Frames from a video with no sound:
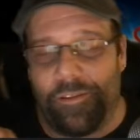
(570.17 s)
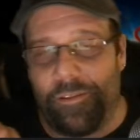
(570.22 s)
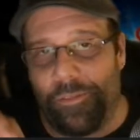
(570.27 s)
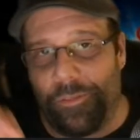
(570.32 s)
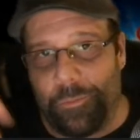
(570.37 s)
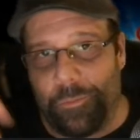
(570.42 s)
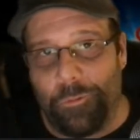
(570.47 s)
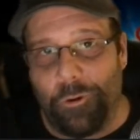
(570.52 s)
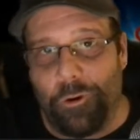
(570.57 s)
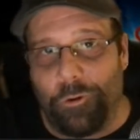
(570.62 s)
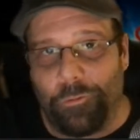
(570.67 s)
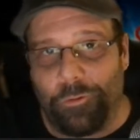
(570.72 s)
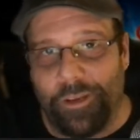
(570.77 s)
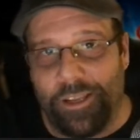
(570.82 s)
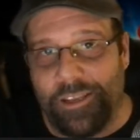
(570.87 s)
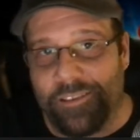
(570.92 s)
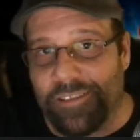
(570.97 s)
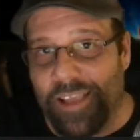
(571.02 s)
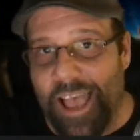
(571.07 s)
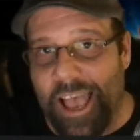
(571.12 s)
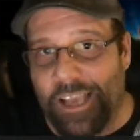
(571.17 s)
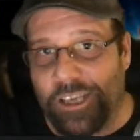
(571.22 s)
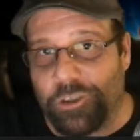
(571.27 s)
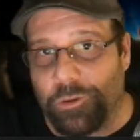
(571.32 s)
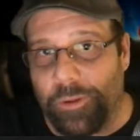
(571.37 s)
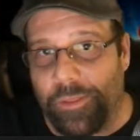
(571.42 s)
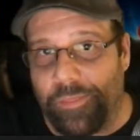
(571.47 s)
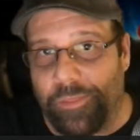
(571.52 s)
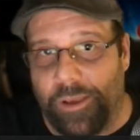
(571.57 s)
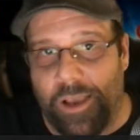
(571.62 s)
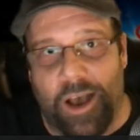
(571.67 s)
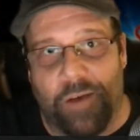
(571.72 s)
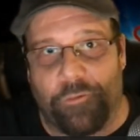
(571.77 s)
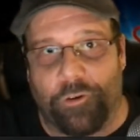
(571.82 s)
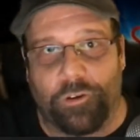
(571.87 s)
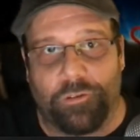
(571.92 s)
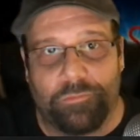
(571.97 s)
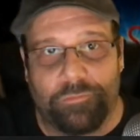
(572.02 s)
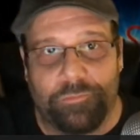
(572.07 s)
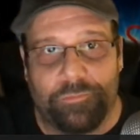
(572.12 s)
the moon is actually the
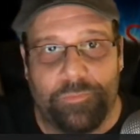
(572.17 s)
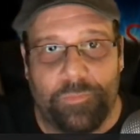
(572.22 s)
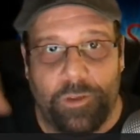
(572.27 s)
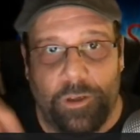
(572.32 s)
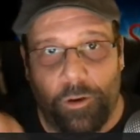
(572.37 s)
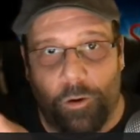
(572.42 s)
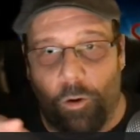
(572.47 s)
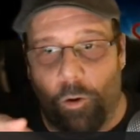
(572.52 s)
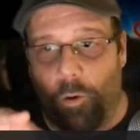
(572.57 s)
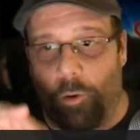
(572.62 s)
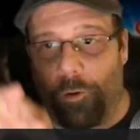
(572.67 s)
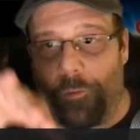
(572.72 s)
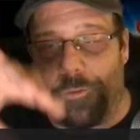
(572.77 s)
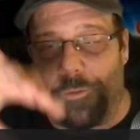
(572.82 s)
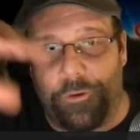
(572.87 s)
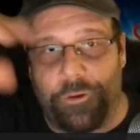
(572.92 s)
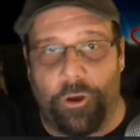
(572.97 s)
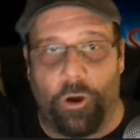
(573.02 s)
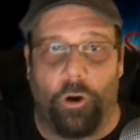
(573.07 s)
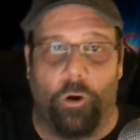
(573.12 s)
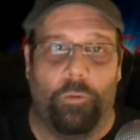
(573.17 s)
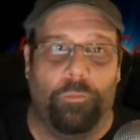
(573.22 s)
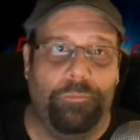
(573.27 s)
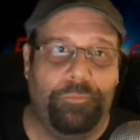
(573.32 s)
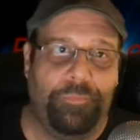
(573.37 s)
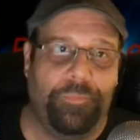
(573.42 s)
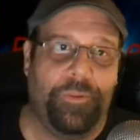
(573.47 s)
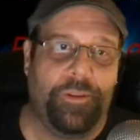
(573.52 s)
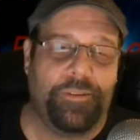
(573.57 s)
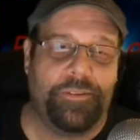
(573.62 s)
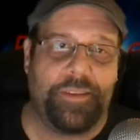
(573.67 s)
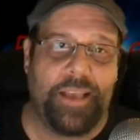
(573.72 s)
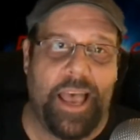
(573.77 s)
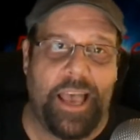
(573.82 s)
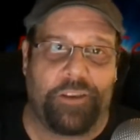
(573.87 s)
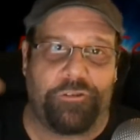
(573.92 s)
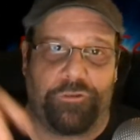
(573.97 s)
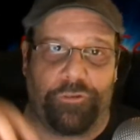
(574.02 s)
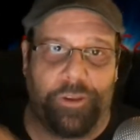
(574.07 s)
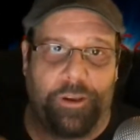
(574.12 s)
cover or the dome that's
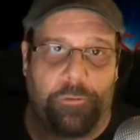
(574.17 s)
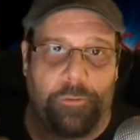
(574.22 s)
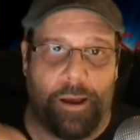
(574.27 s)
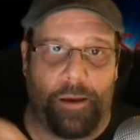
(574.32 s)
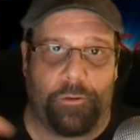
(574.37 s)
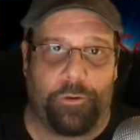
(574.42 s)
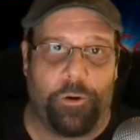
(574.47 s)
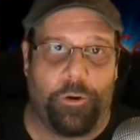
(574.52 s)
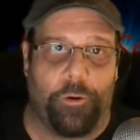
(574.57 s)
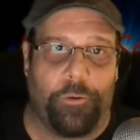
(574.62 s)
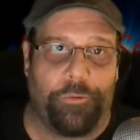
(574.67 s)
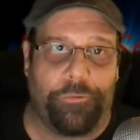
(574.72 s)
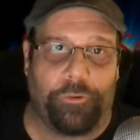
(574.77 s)
actually around Earth.